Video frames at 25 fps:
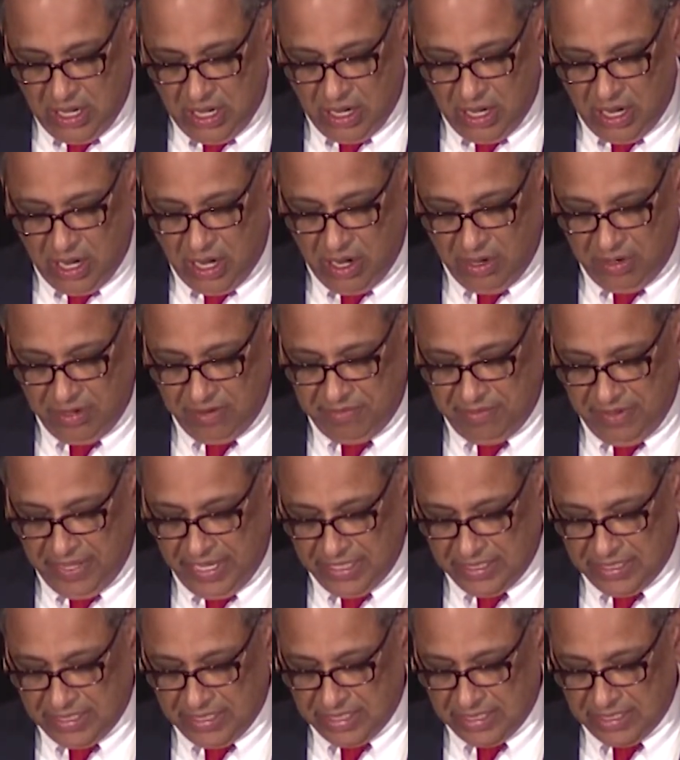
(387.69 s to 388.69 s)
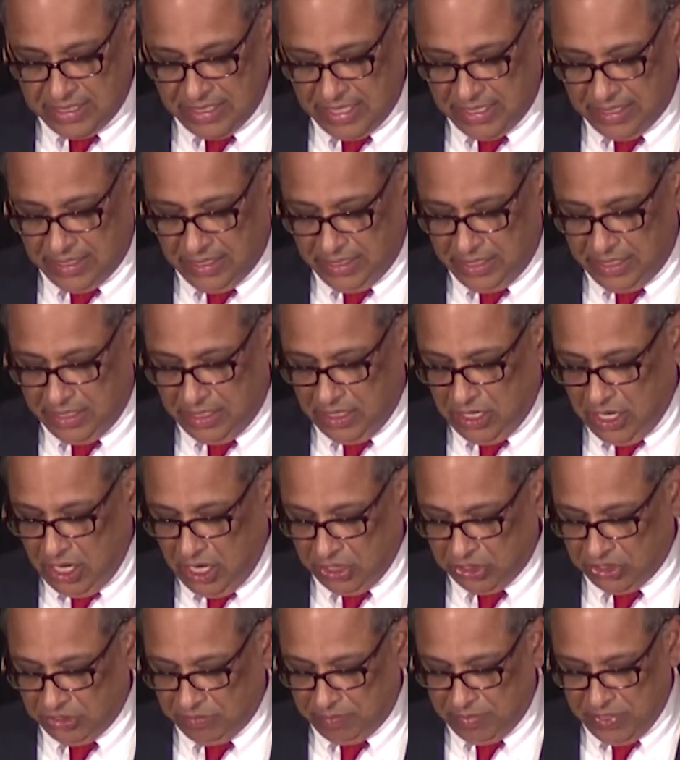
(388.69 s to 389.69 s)
Our advances at the Lindner
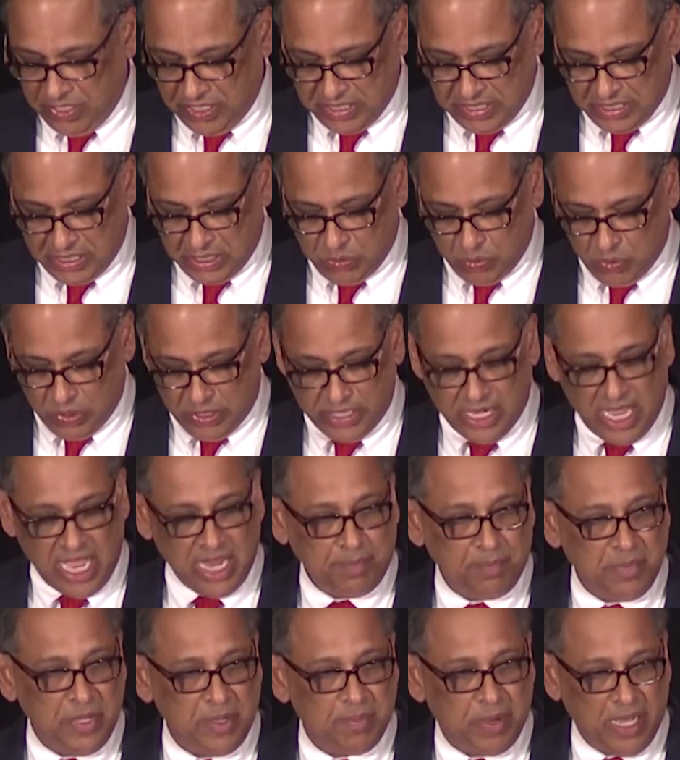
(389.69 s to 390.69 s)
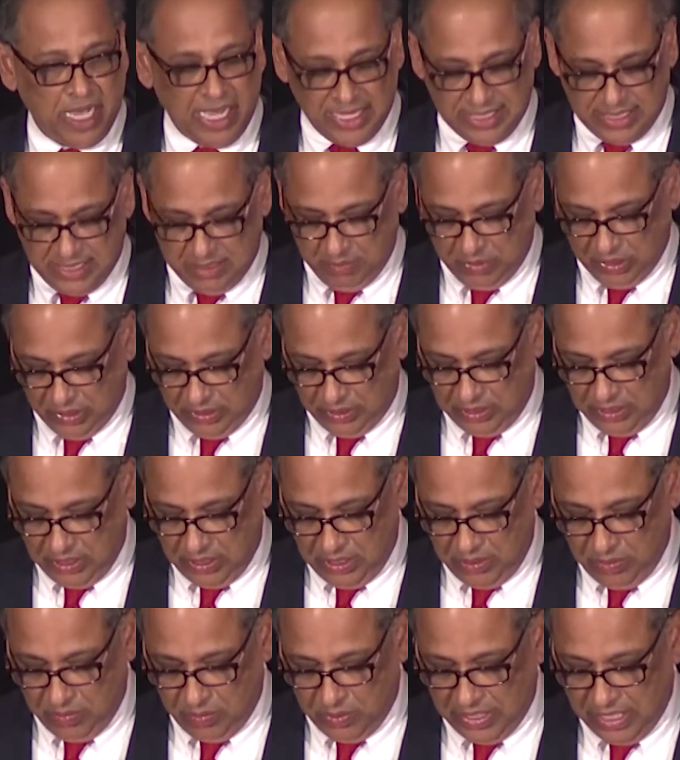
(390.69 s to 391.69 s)
College of Business would not be possible
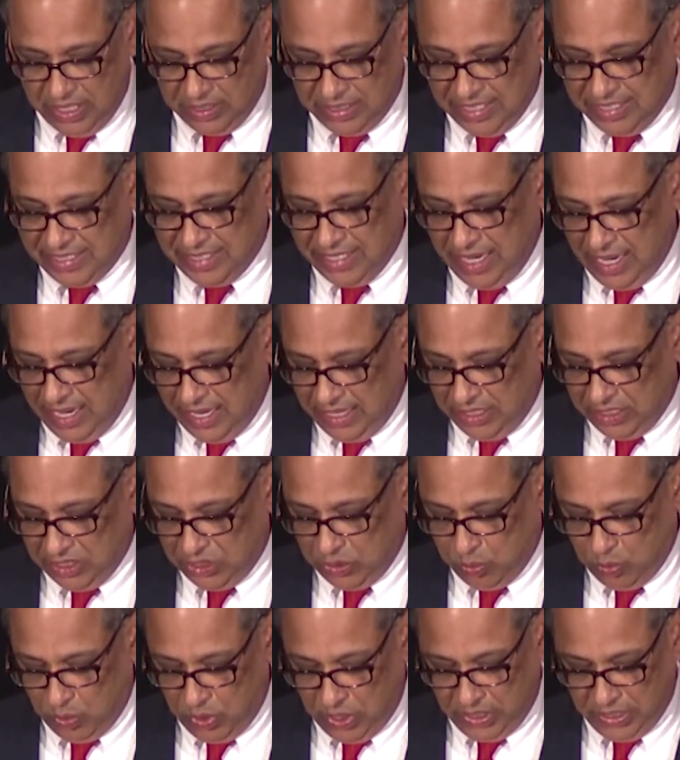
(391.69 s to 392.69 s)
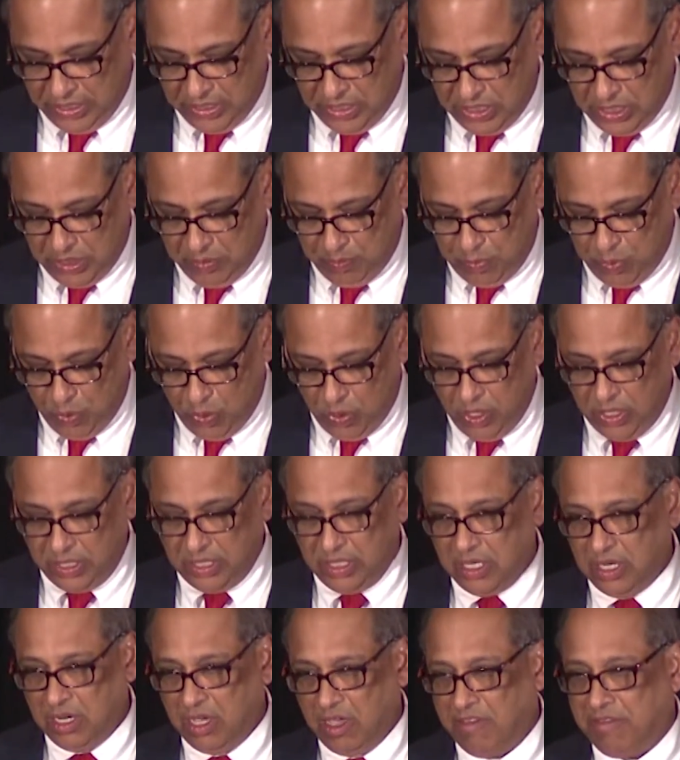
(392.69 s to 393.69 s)
without the tireless work and support
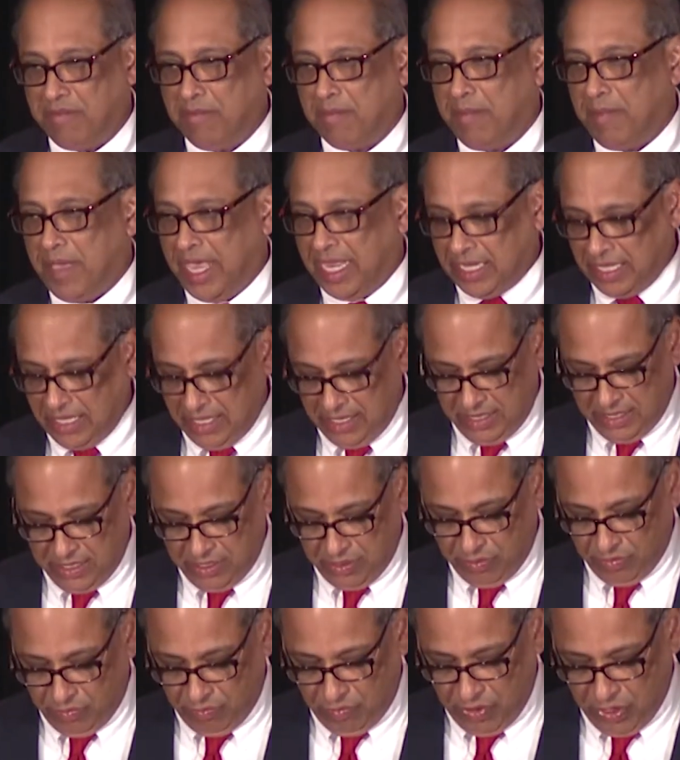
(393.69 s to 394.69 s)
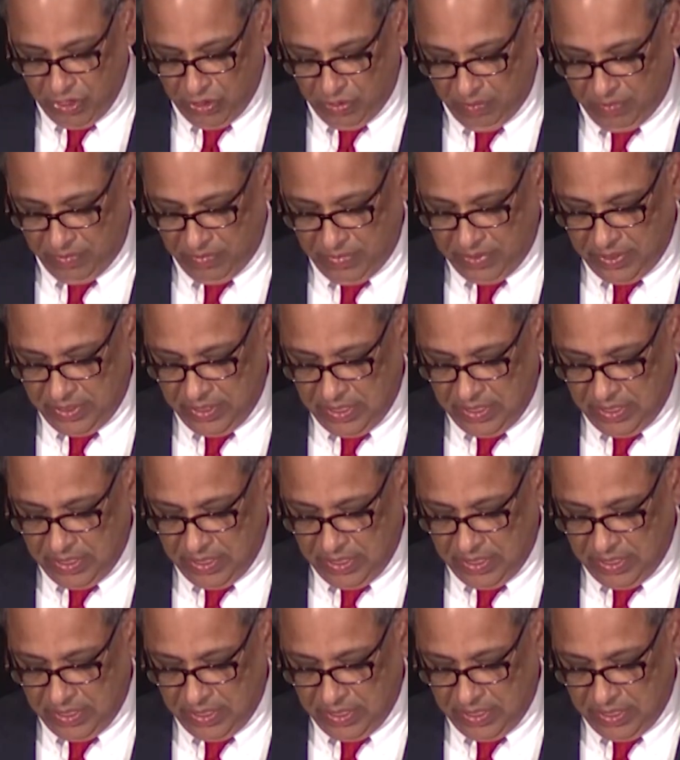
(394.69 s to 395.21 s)
of many in the room.